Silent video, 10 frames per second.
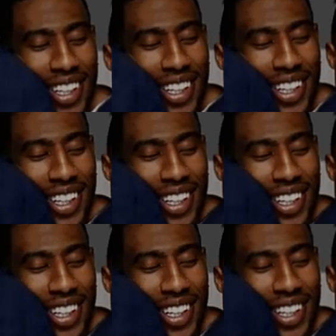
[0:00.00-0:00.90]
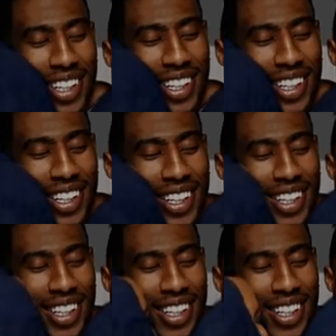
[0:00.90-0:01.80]

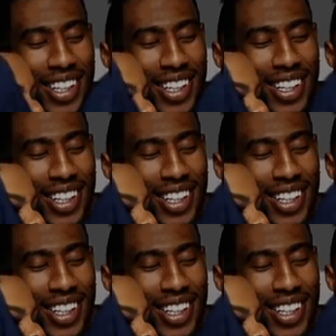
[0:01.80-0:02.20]
(not speaking)